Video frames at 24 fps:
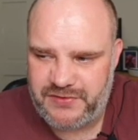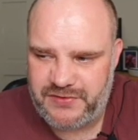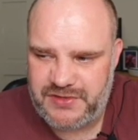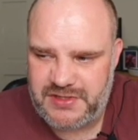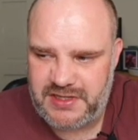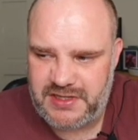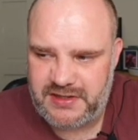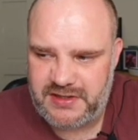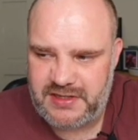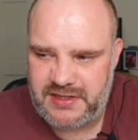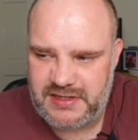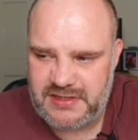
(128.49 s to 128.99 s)
It
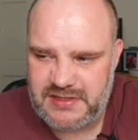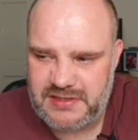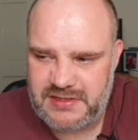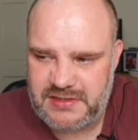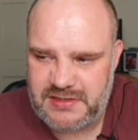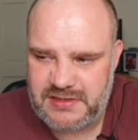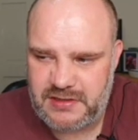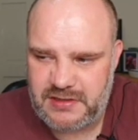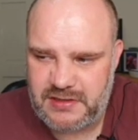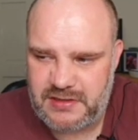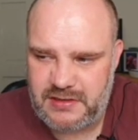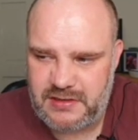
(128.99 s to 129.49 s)
does
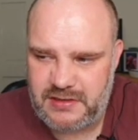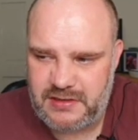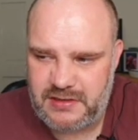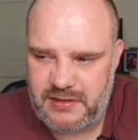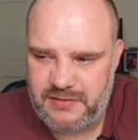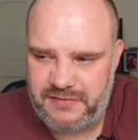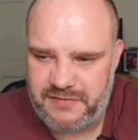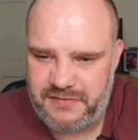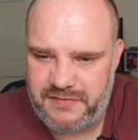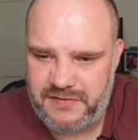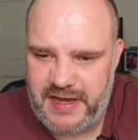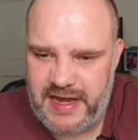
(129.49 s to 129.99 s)

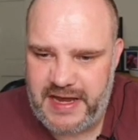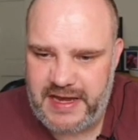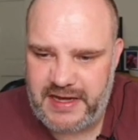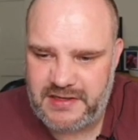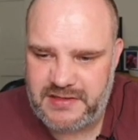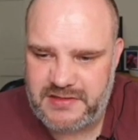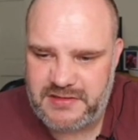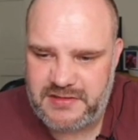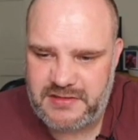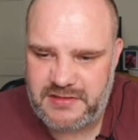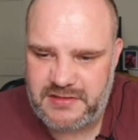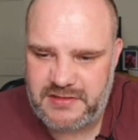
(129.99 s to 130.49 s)

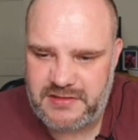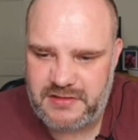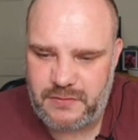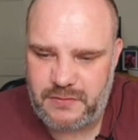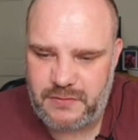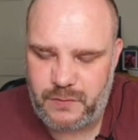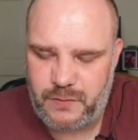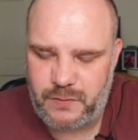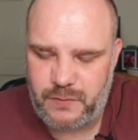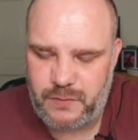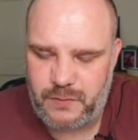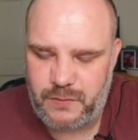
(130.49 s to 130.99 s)
affect
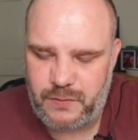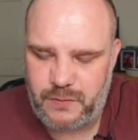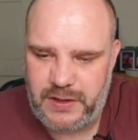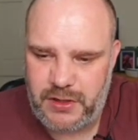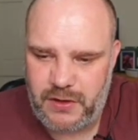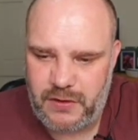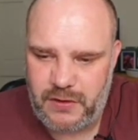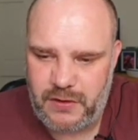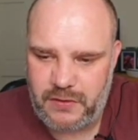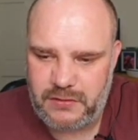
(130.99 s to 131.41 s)
whether or not